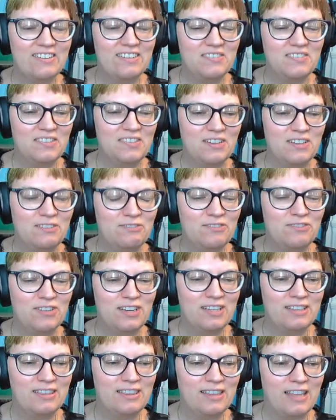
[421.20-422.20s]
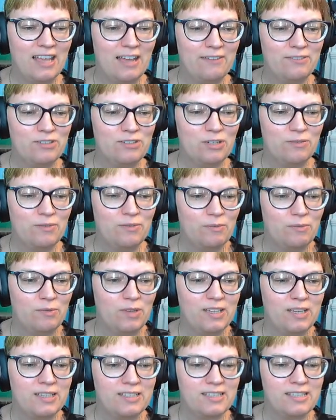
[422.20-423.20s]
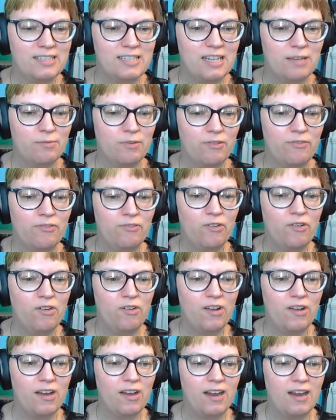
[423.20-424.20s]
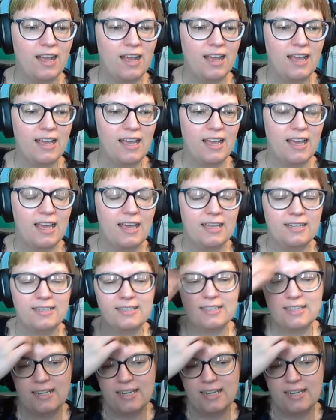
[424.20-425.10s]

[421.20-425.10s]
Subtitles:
we had fun live streaming because the day before I had